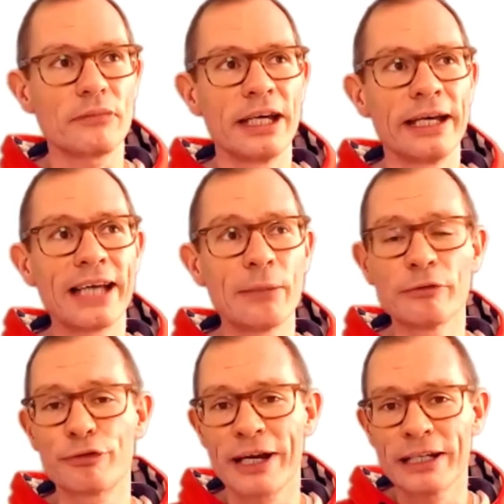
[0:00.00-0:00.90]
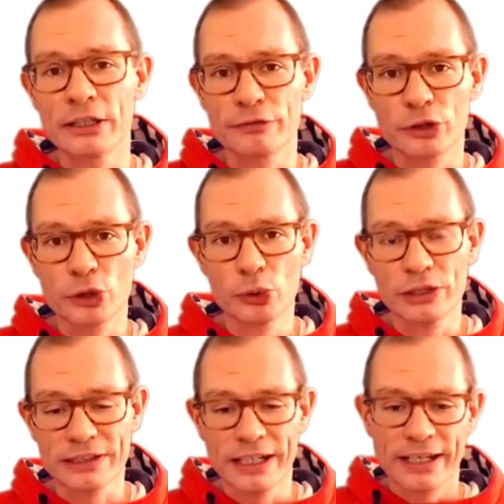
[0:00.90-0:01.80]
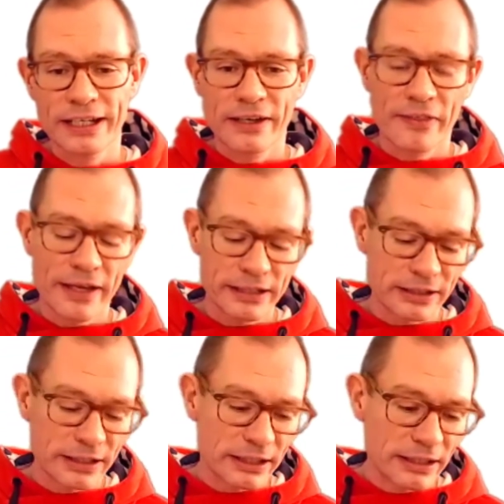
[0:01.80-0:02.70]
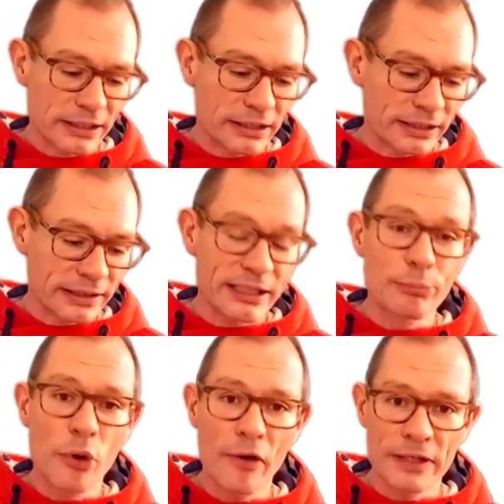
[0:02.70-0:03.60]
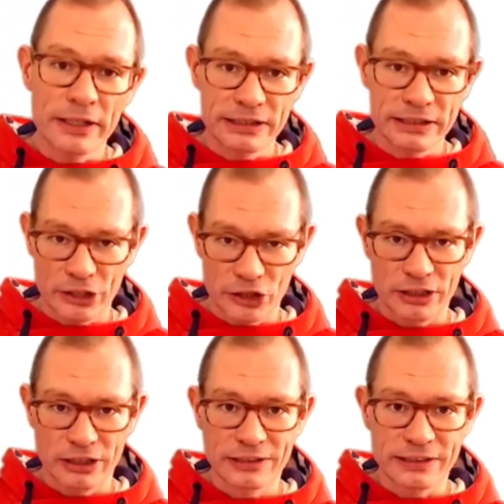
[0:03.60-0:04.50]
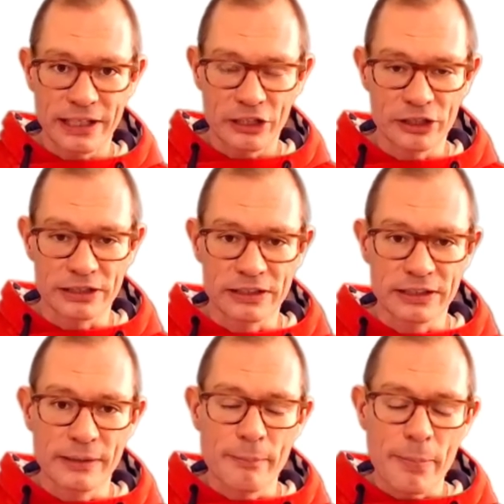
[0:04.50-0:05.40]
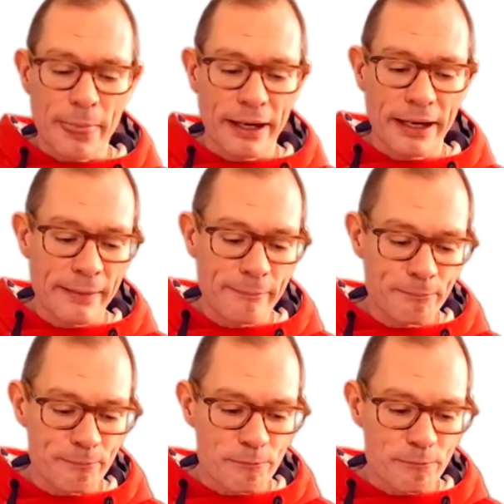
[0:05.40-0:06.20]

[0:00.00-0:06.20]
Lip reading: And I'm a friend of tools that support such discussions. And